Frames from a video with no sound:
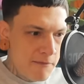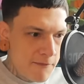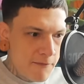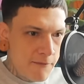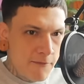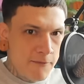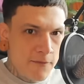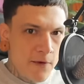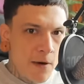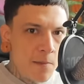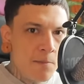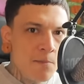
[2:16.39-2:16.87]

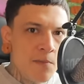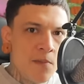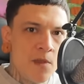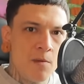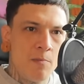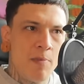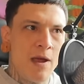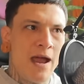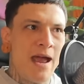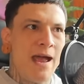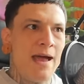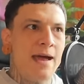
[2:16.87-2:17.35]
from the
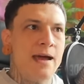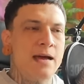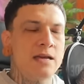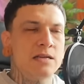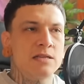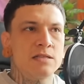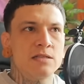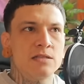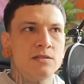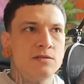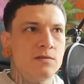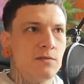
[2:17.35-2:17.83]

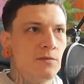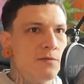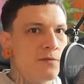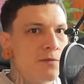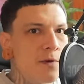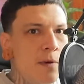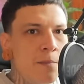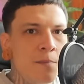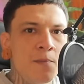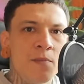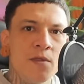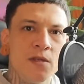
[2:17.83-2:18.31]
past,
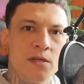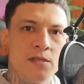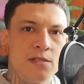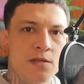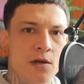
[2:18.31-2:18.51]
from the